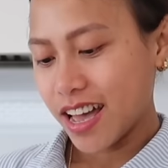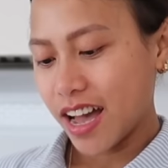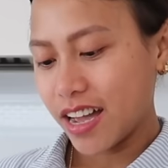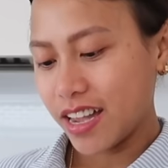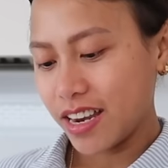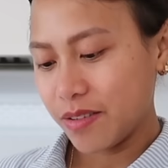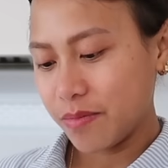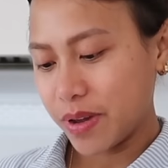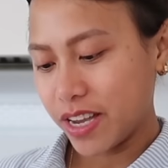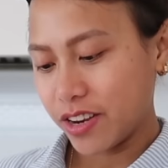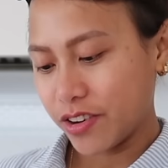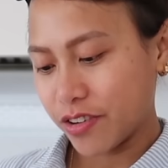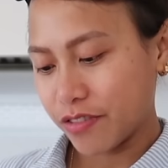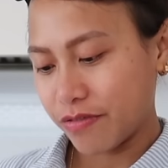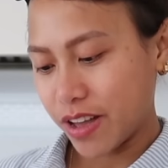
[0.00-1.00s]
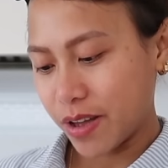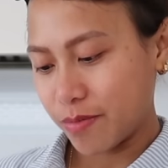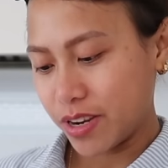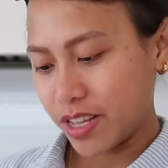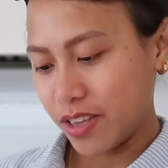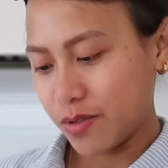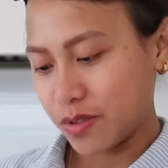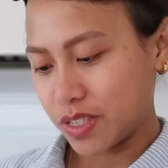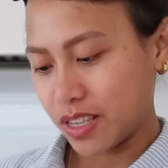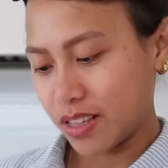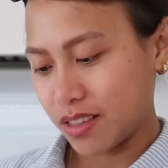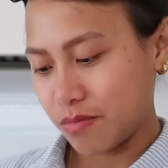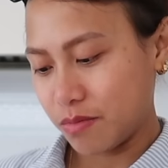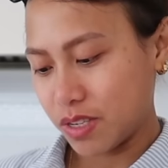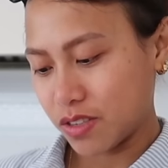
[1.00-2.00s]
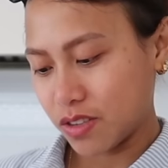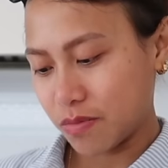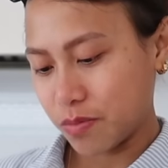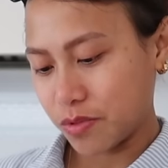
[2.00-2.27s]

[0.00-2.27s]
Isla made her family using the Mr.